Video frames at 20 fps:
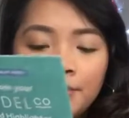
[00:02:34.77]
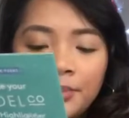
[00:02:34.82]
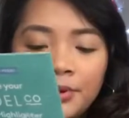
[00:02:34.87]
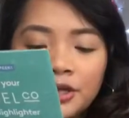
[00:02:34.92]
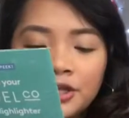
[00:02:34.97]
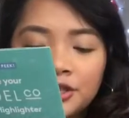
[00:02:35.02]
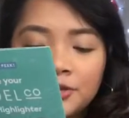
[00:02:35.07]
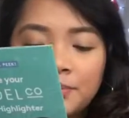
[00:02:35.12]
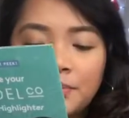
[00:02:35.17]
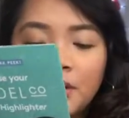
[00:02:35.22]

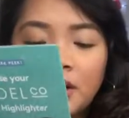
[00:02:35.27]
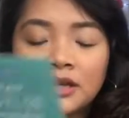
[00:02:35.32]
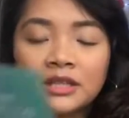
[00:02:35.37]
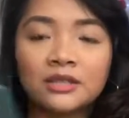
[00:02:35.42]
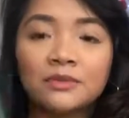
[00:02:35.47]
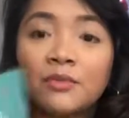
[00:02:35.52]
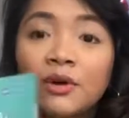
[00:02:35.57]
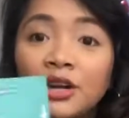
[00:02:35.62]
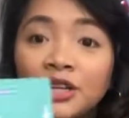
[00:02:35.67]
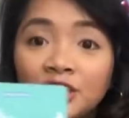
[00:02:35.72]

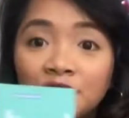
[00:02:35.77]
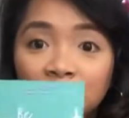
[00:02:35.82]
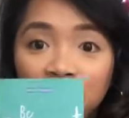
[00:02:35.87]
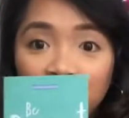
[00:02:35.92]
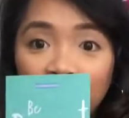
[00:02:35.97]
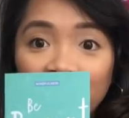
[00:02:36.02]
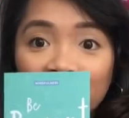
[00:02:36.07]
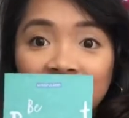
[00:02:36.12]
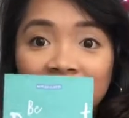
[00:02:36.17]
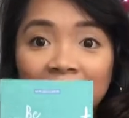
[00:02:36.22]
Birchbox, March
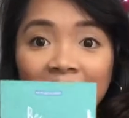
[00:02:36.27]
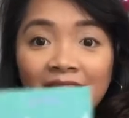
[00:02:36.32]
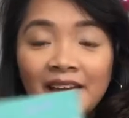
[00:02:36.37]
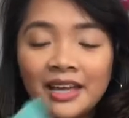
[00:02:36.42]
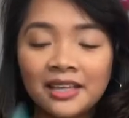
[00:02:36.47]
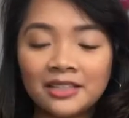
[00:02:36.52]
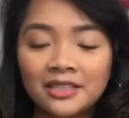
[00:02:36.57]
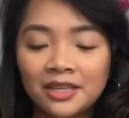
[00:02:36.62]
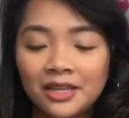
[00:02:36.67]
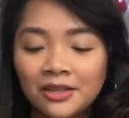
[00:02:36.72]

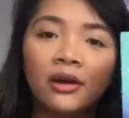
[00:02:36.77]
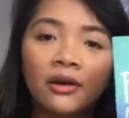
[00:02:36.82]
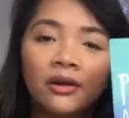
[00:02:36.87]
2018.